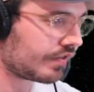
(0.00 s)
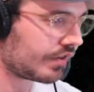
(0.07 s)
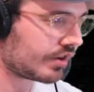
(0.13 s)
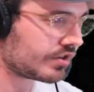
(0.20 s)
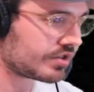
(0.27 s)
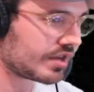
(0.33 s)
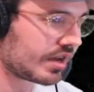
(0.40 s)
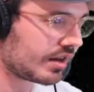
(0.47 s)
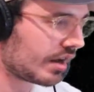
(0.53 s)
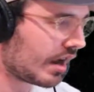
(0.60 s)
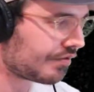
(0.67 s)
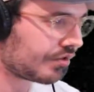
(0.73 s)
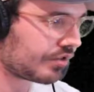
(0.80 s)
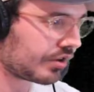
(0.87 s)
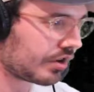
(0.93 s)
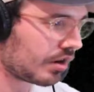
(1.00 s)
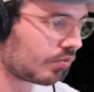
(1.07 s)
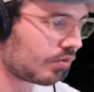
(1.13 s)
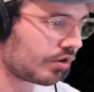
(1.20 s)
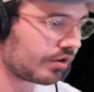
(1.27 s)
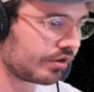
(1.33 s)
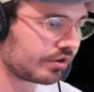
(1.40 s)
I just had everything I
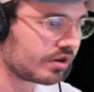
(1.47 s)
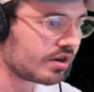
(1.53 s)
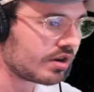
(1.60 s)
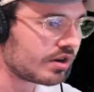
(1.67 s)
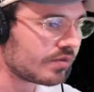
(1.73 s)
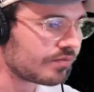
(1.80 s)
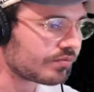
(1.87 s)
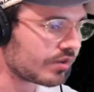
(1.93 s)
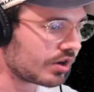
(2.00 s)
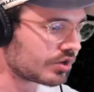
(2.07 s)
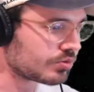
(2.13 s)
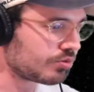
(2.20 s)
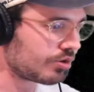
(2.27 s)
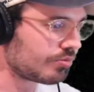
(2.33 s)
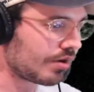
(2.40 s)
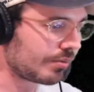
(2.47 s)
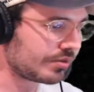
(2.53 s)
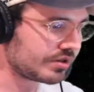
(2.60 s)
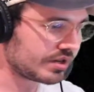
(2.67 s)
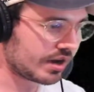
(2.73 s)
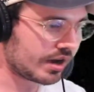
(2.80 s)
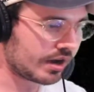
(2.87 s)
wanted. I was with Mum and
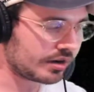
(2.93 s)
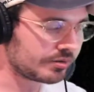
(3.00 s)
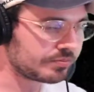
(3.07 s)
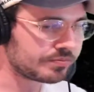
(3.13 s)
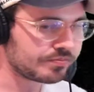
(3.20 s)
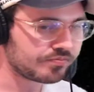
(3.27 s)
Dad.